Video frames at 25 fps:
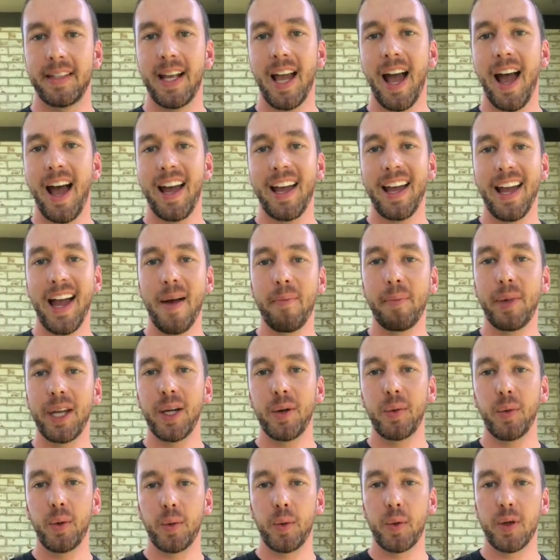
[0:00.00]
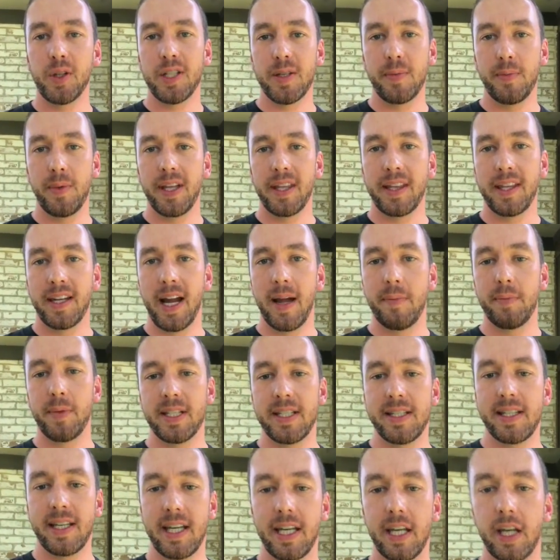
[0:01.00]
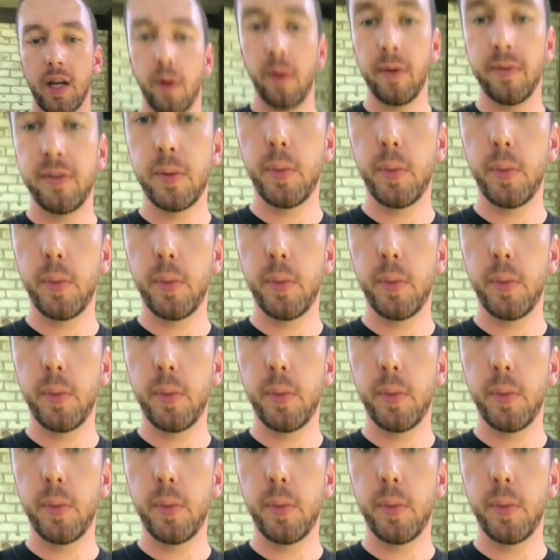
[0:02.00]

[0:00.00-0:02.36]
Hi, I'm Woodward-Smith and I'm the CEO of